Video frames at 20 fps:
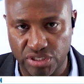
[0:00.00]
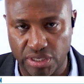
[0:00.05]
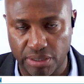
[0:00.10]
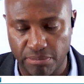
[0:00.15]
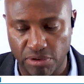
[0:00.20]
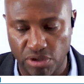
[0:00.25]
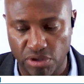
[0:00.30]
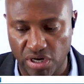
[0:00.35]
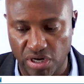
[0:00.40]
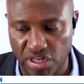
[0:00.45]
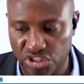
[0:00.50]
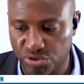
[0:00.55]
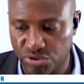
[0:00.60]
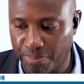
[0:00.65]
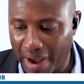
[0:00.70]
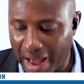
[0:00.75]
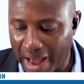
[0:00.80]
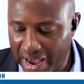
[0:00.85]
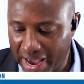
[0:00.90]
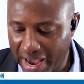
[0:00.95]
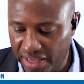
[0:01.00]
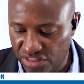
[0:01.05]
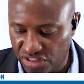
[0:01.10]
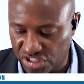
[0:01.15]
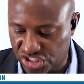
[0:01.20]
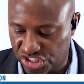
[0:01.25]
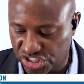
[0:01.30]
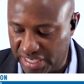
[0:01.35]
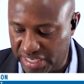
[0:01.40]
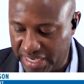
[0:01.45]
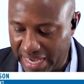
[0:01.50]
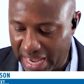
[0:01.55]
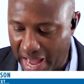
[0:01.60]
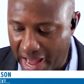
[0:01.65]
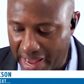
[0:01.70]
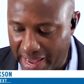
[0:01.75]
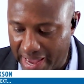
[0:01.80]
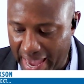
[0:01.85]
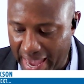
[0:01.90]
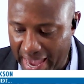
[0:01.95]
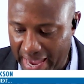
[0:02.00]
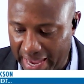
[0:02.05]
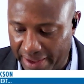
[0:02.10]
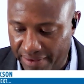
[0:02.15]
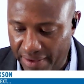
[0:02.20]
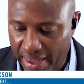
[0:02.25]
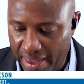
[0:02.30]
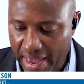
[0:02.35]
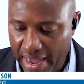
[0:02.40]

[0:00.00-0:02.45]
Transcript: communities, by the CIA.